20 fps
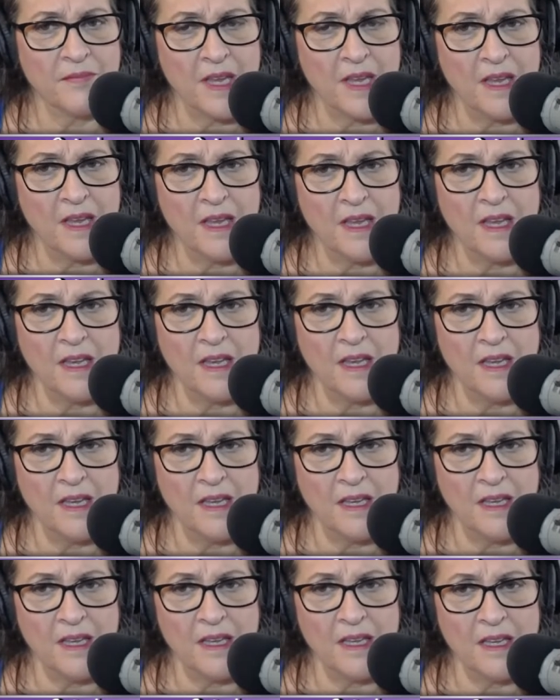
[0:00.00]

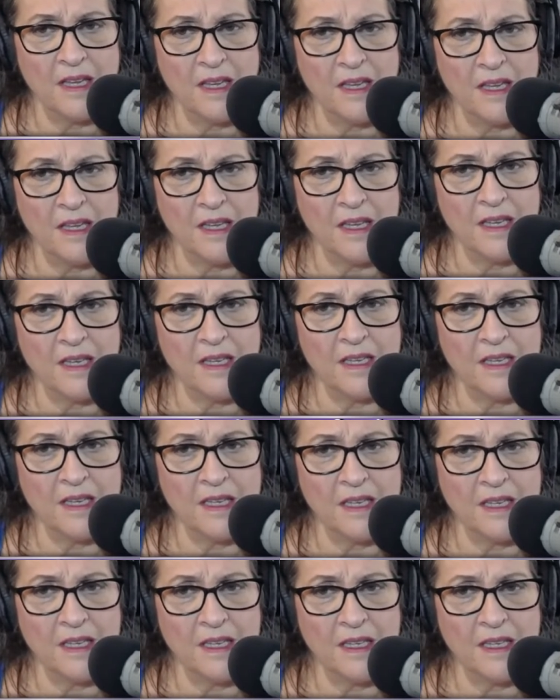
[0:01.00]

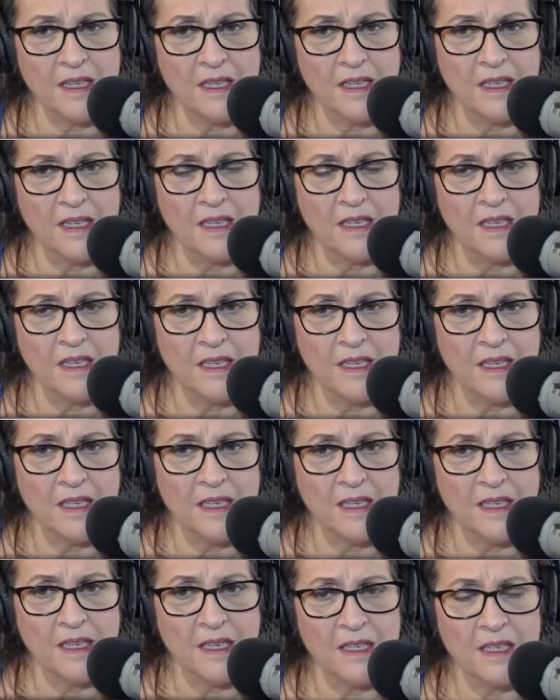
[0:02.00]

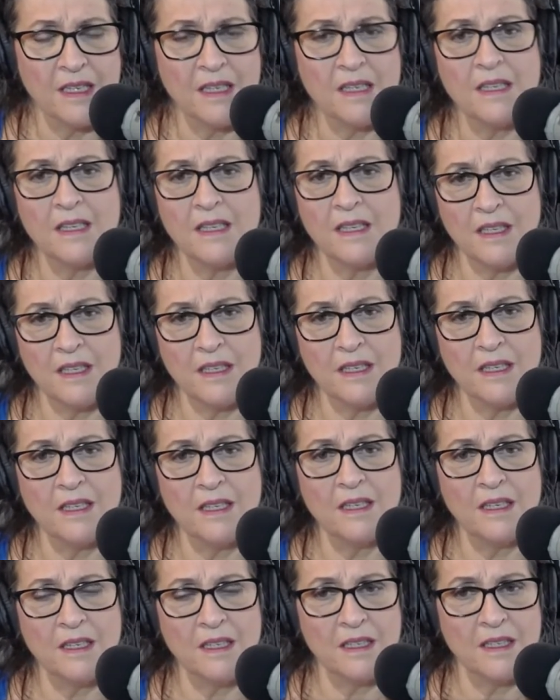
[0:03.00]

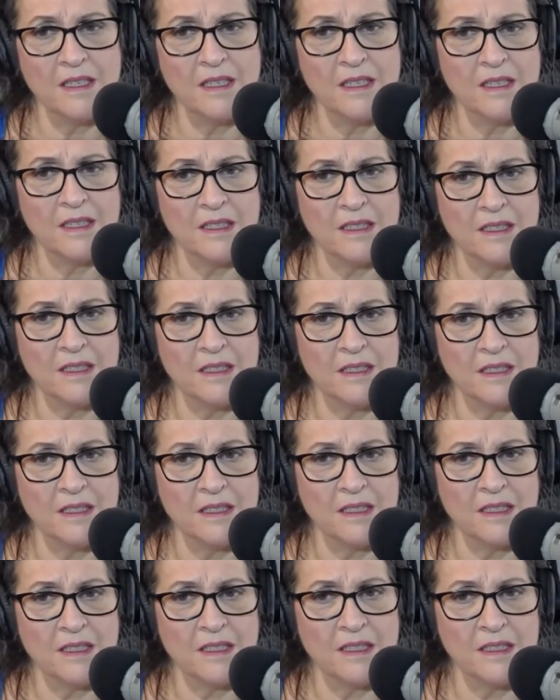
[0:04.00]

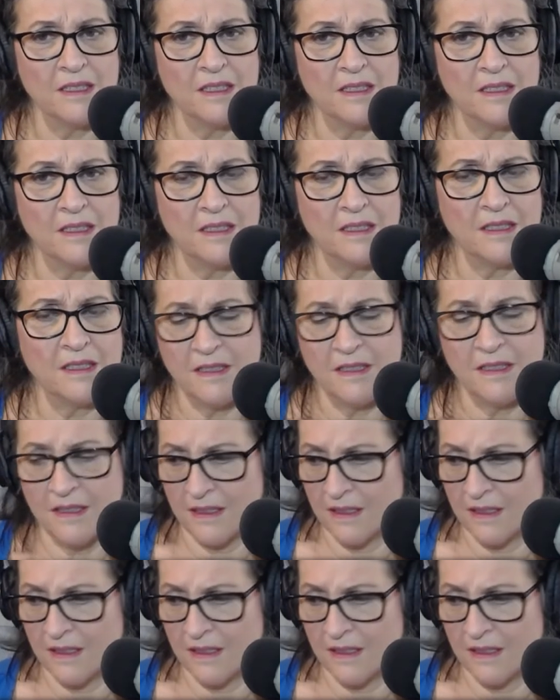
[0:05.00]
(silent)